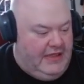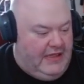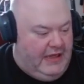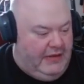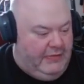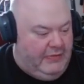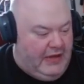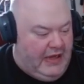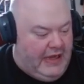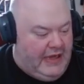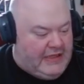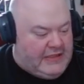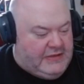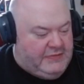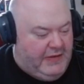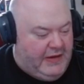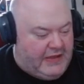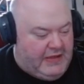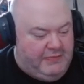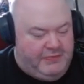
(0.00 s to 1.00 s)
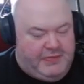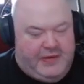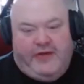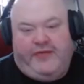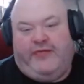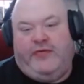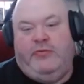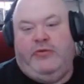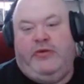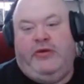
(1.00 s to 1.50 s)
I'm, I expected better
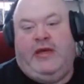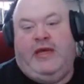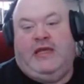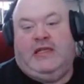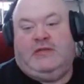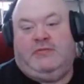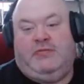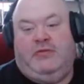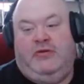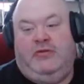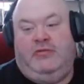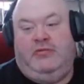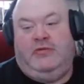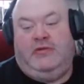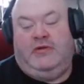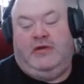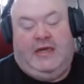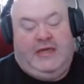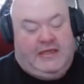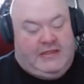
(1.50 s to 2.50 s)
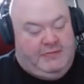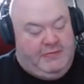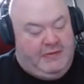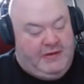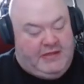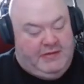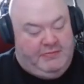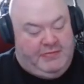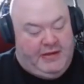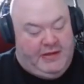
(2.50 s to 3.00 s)
from you, Hasbro. I
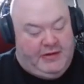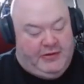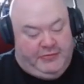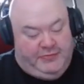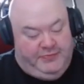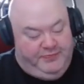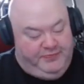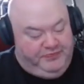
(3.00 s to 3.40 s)
expected better.